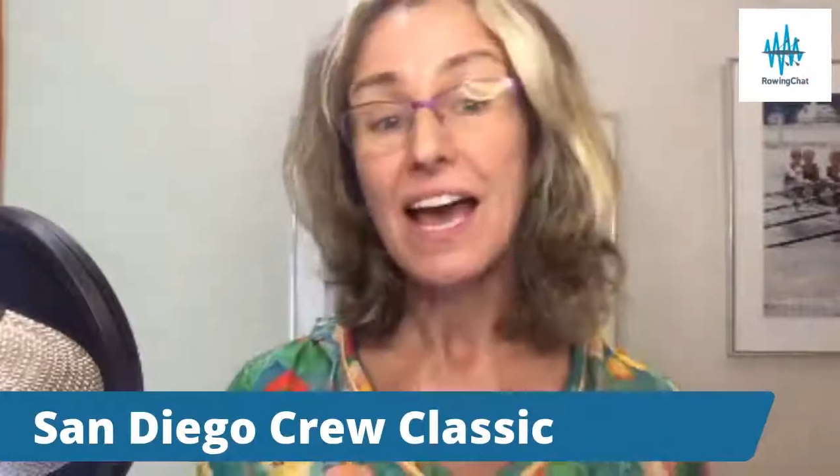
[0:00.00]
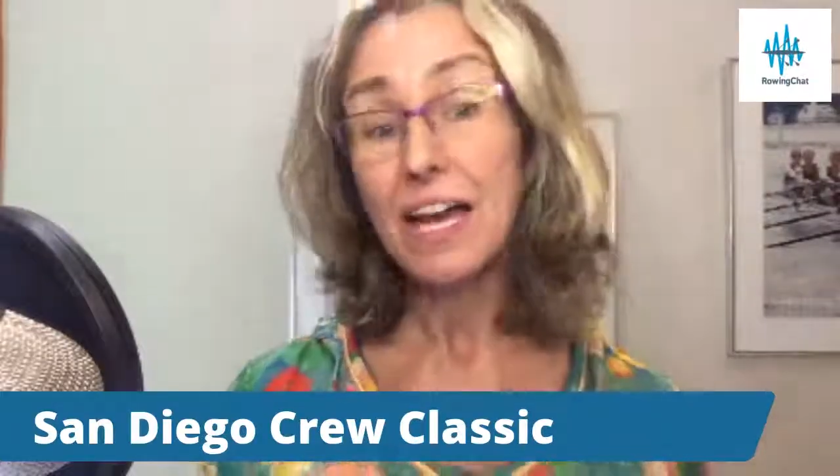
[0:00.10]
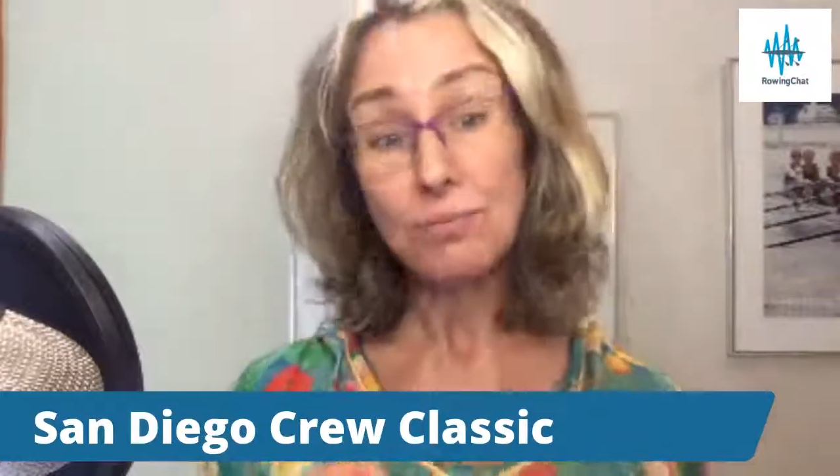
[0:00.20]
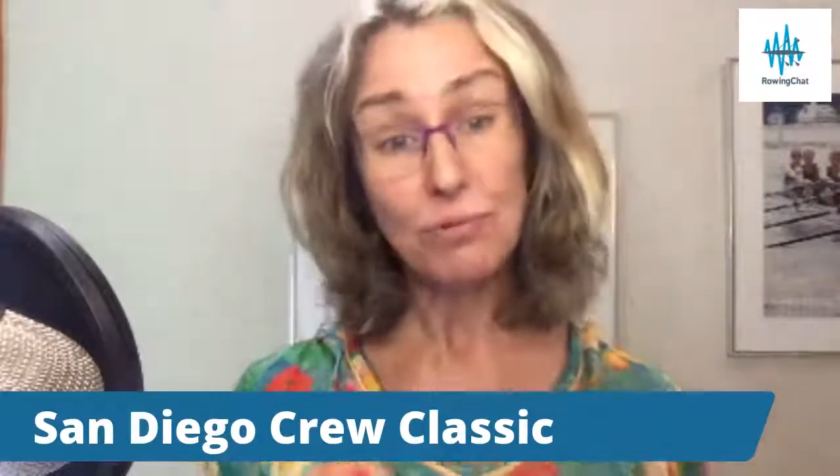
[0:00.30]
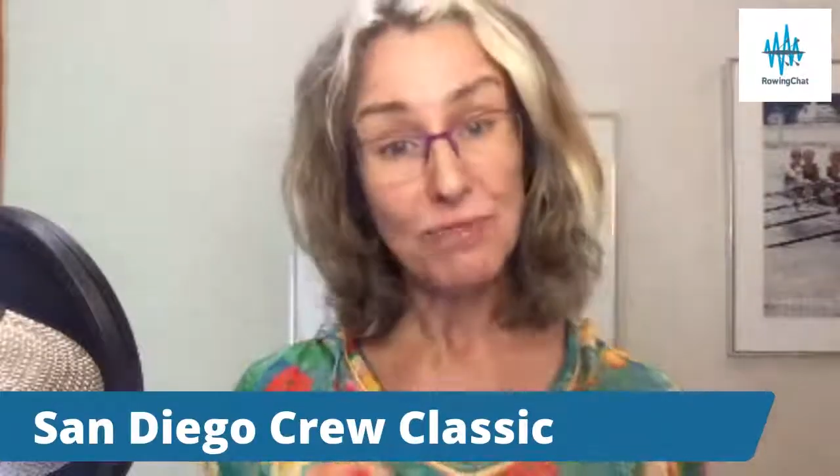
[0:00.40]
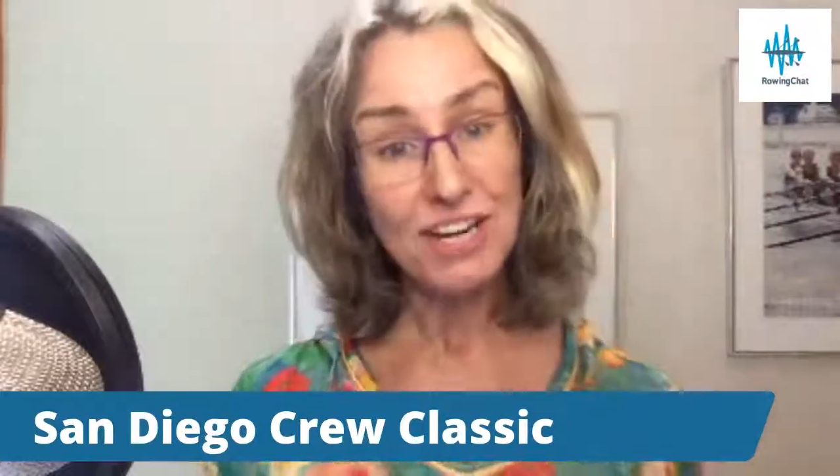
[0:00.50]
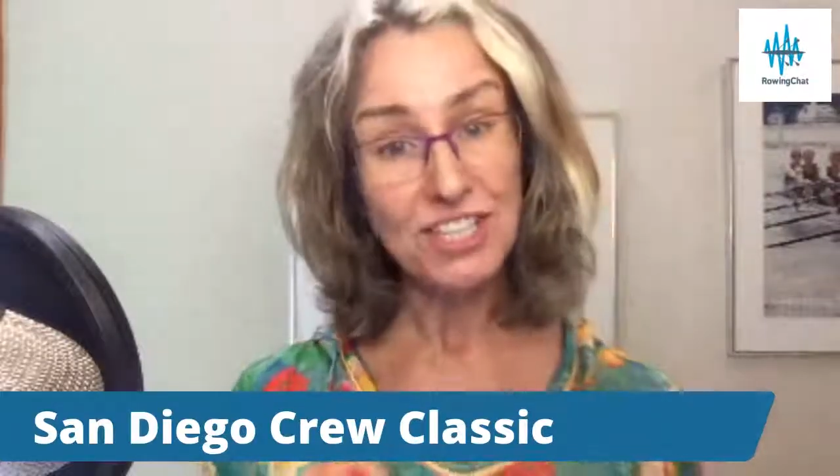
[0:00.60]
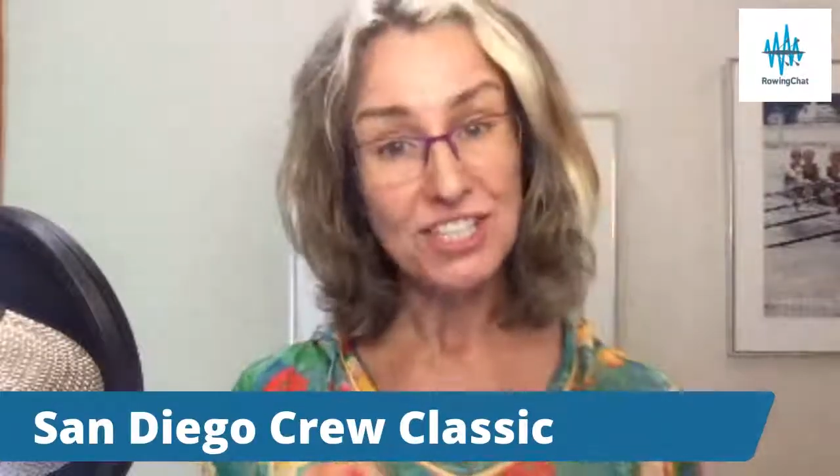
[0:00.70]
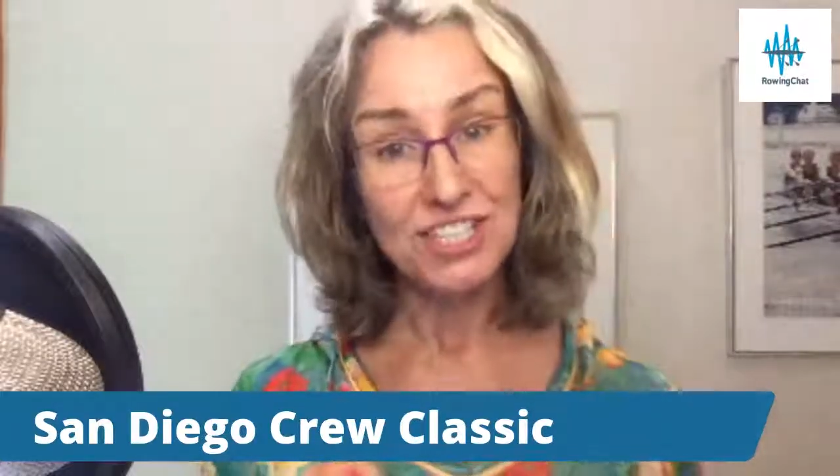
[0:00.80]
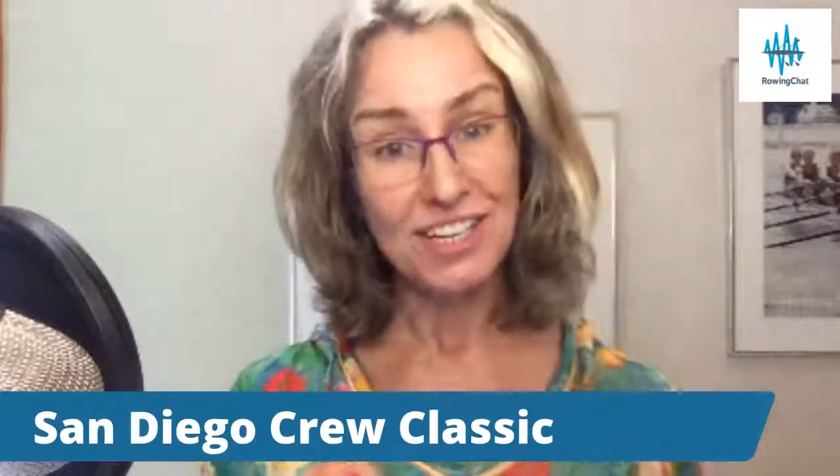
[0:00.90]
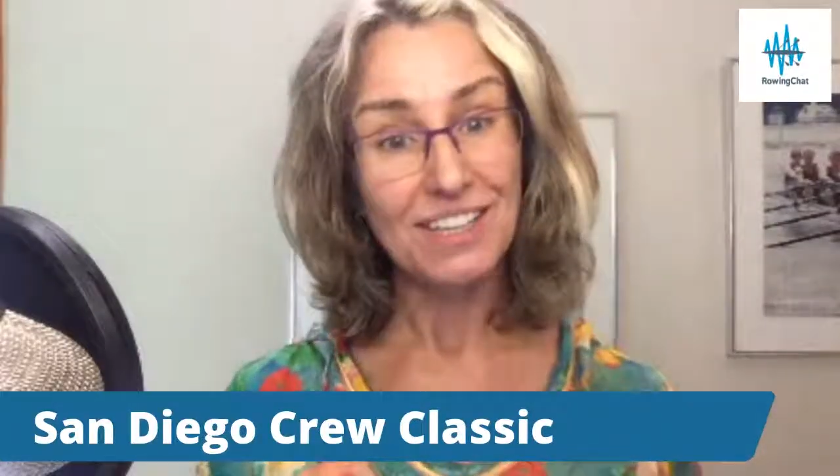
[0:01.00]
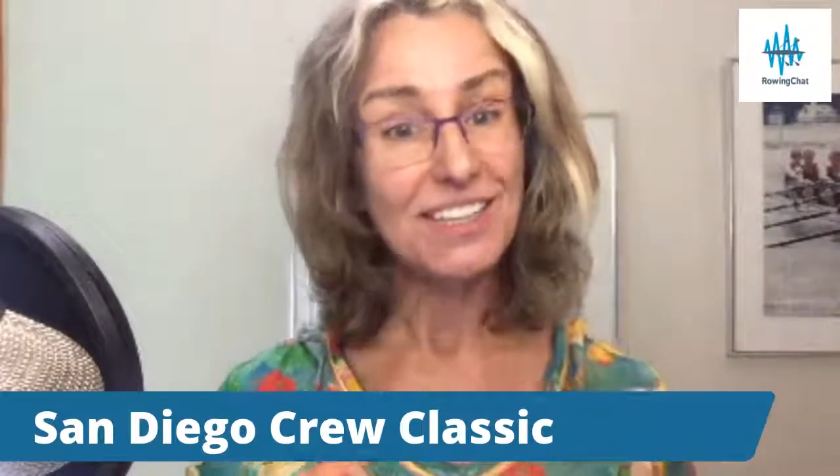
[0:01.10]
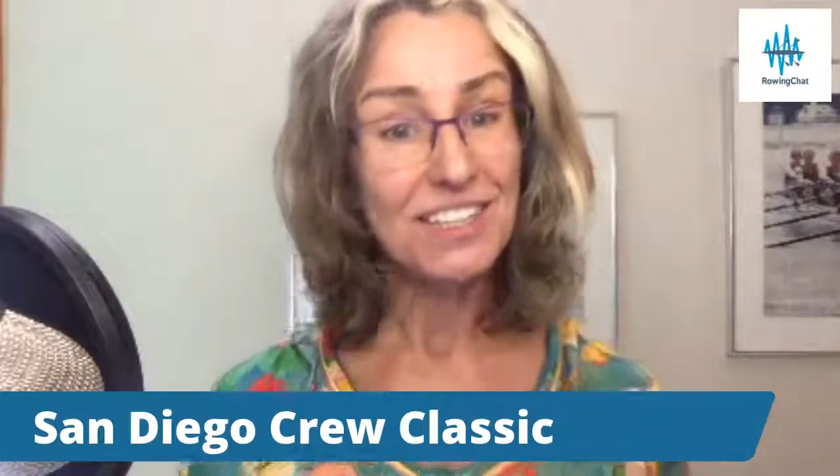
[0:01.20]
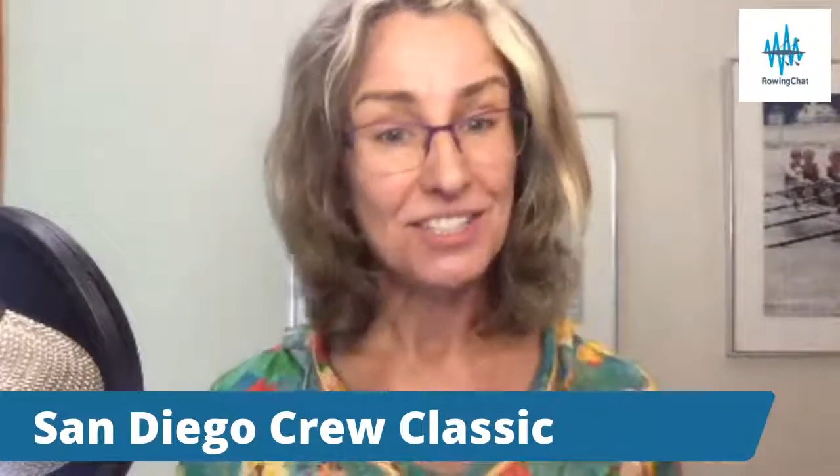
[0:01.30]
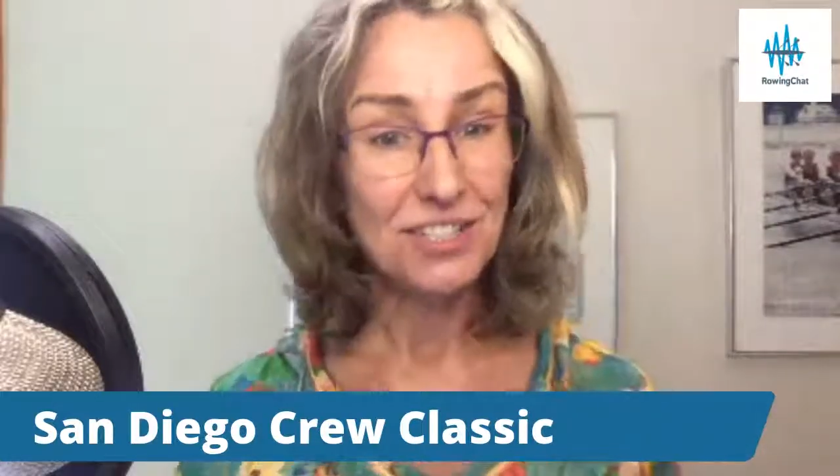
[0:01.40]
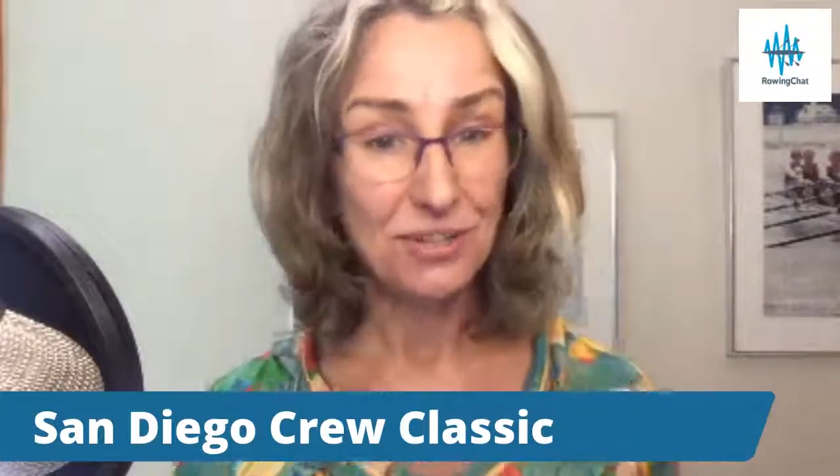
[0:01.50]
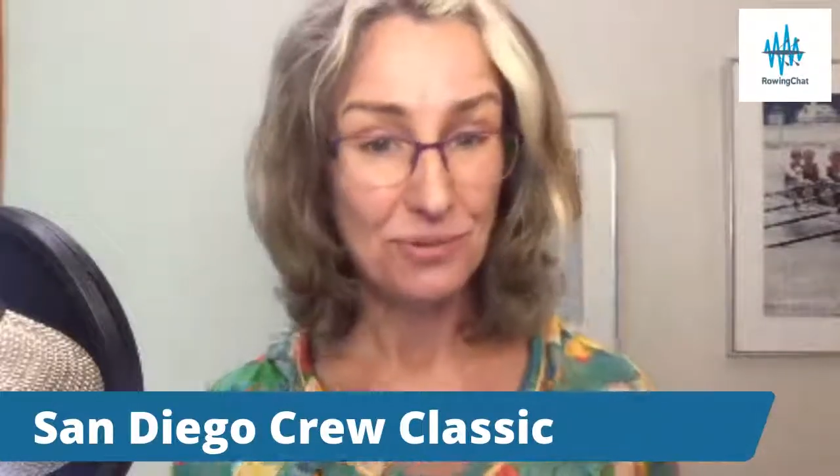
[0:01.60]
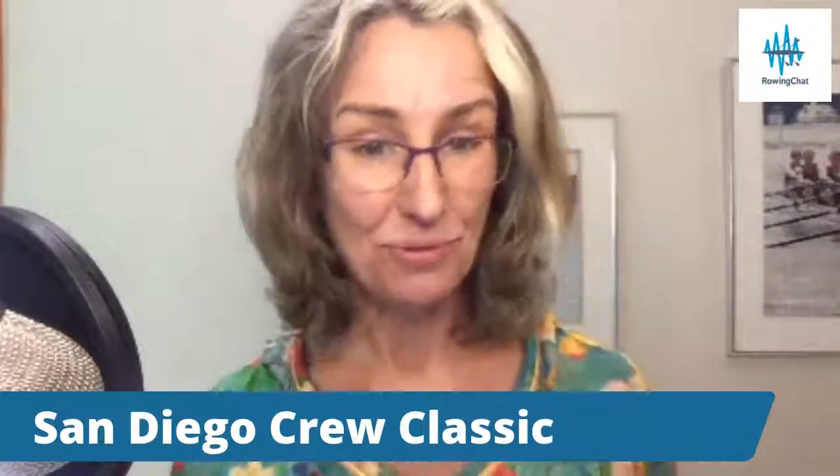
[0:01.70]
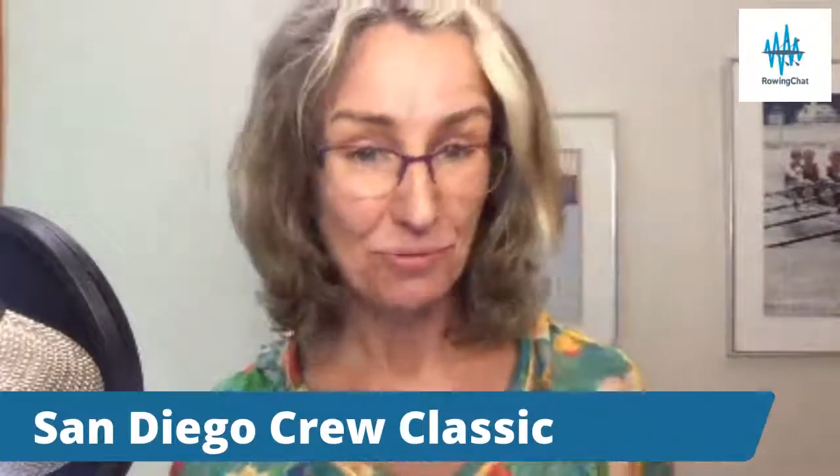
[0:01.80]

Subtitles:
and will register to